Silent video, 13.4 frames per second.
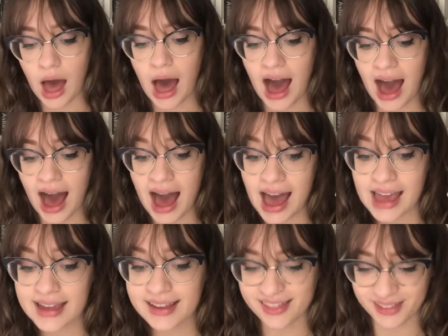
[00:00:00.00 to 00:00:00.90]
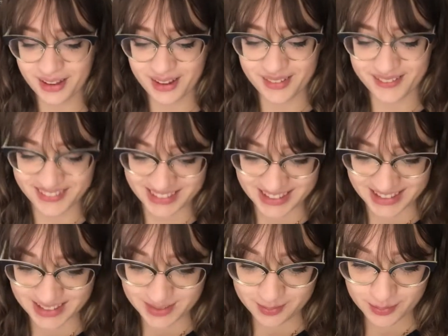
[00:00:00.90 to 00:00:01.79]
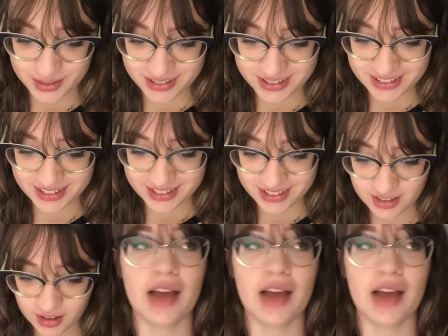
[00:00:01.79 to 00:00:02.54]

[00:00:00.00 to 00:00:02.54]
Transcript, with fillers: I love this book.